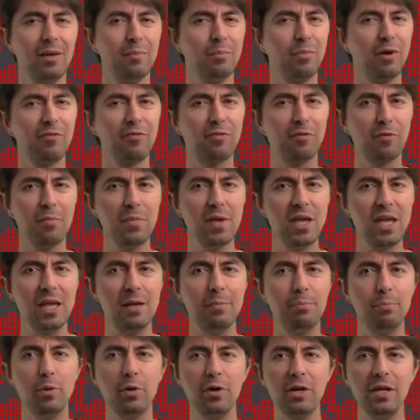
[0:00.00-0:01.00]
But for
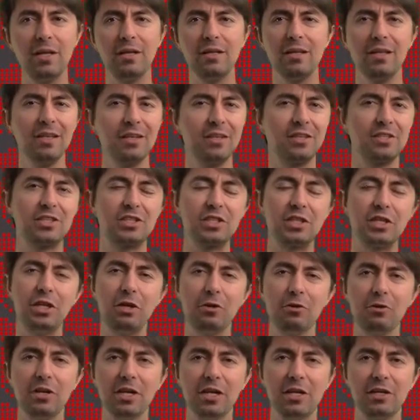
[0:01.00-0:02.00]
me, putting the
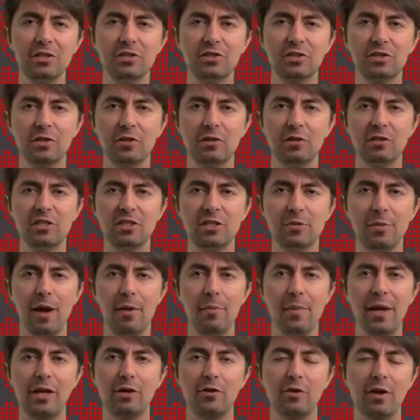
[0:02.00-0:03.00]
security concerns
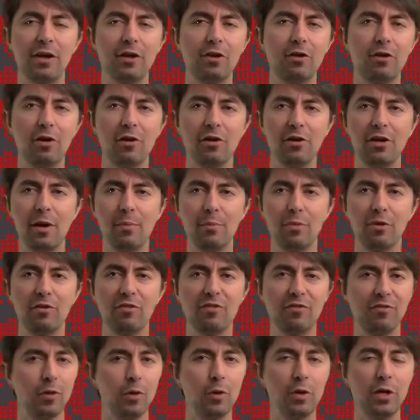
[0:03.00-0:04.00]
about my credit card number
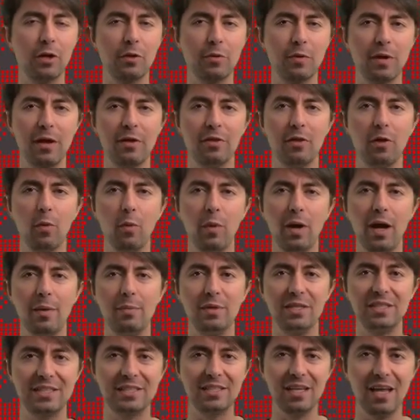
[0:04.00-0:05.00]
floating around the
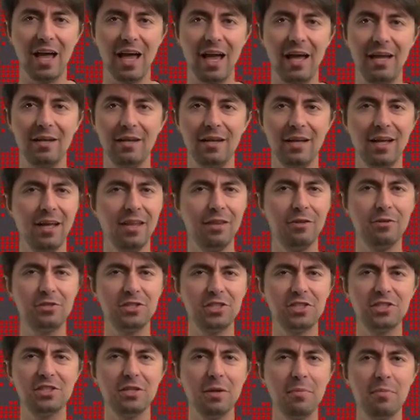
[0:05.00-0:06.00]
web aside,
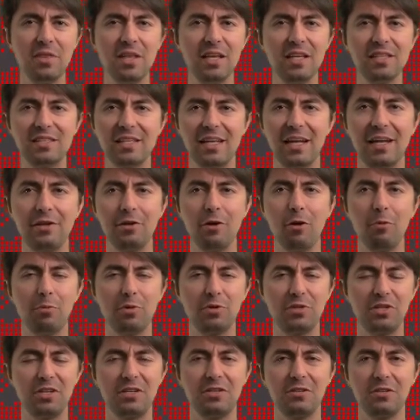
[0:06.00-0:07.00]
there's just some things that I don't
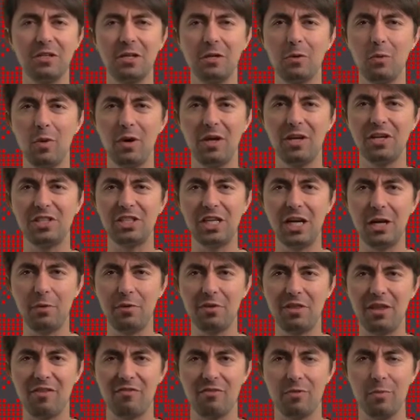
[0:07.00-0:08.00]
particularly want to share
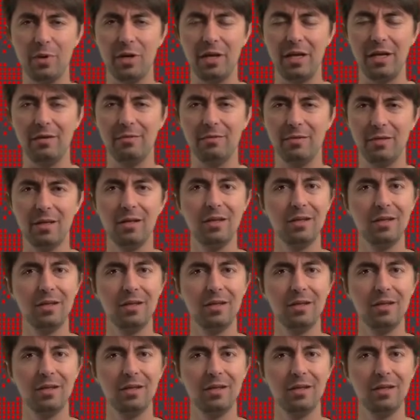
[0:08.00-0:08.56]
with everybody.